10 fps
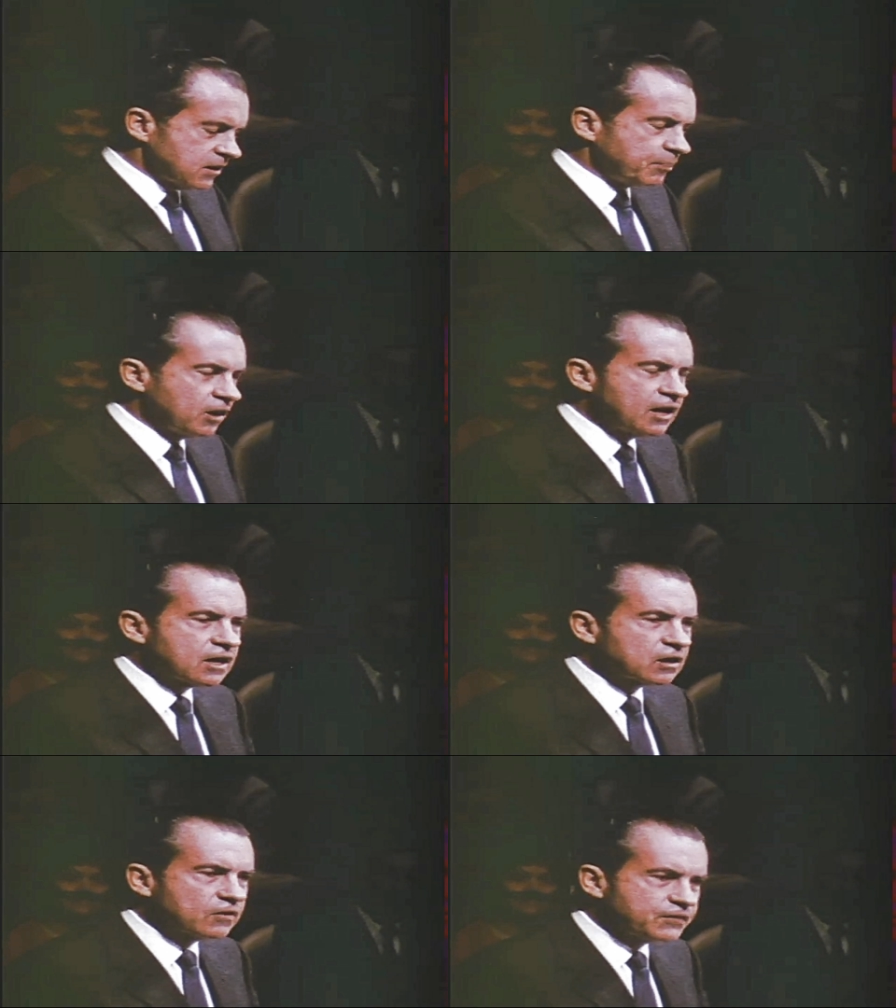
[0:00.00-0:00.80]
the
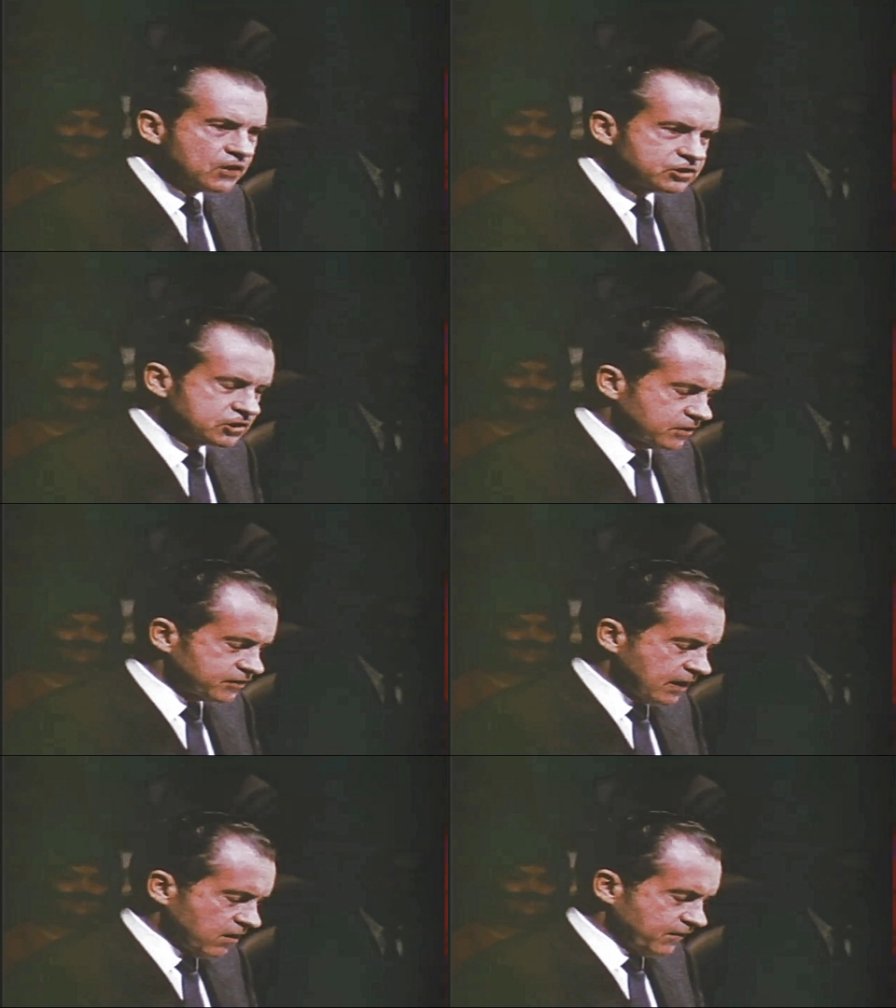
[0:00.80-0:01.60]
political
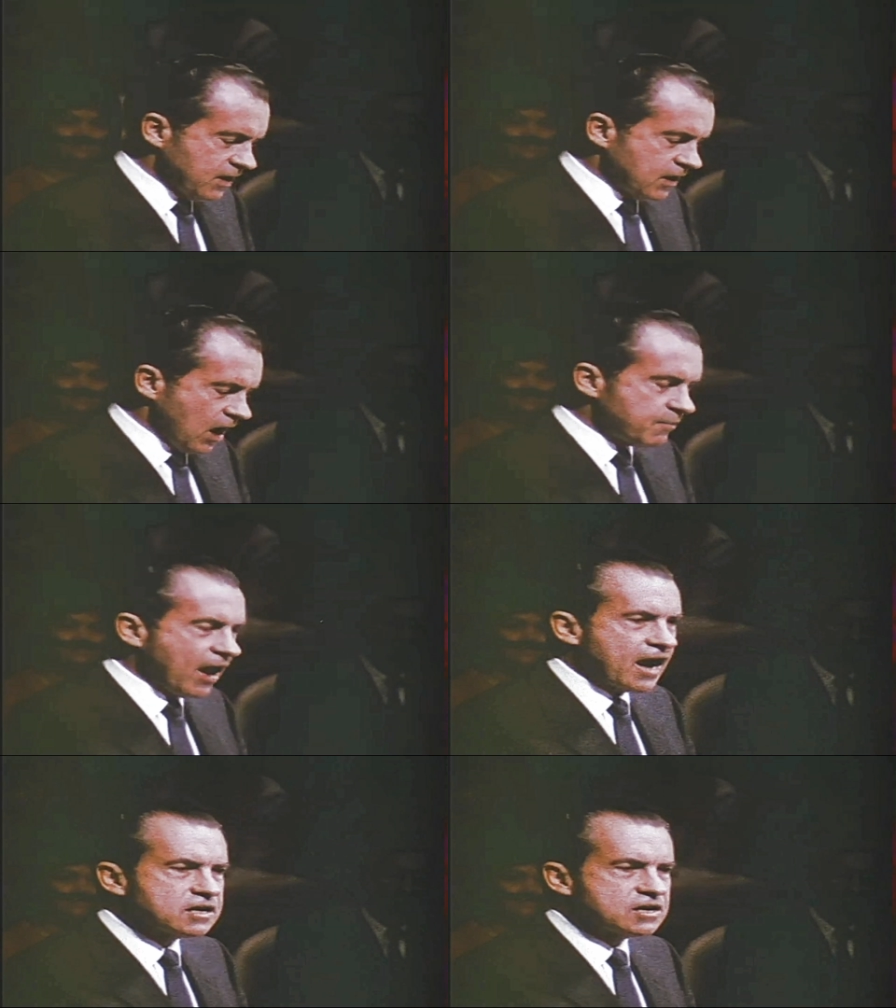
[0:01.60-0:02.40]
future of South
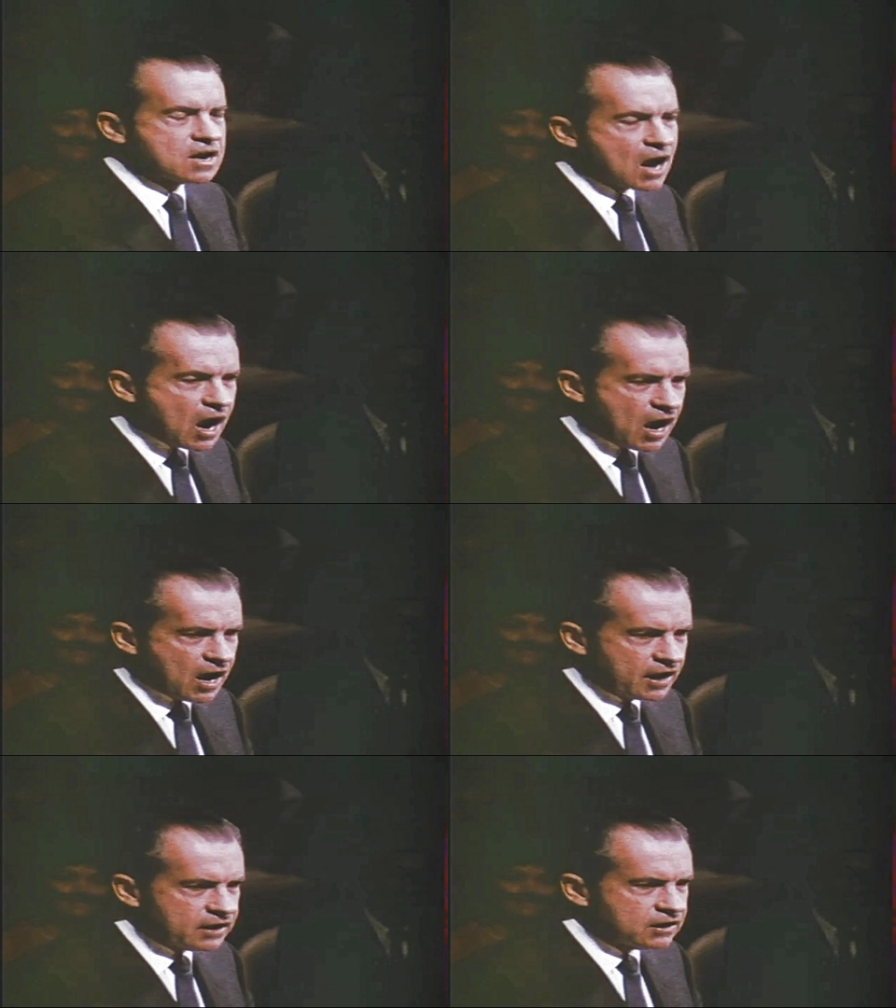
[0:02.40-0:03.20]
Vietnam and
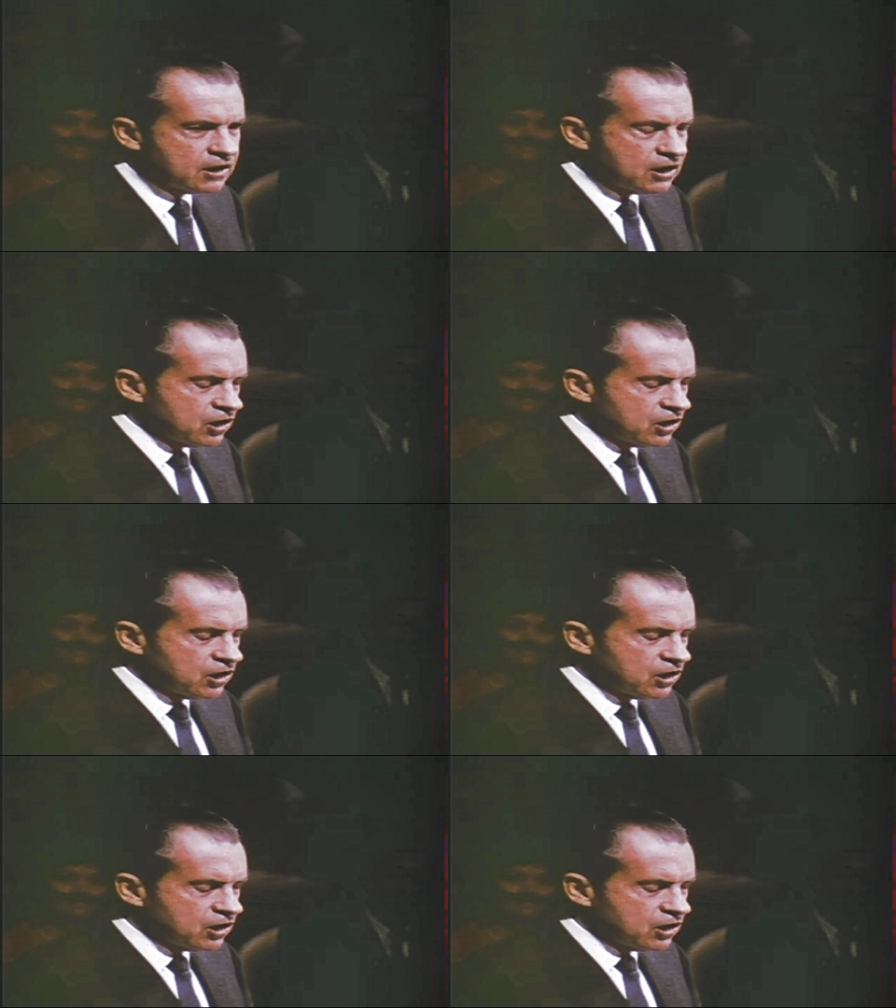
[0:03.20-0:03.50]
deny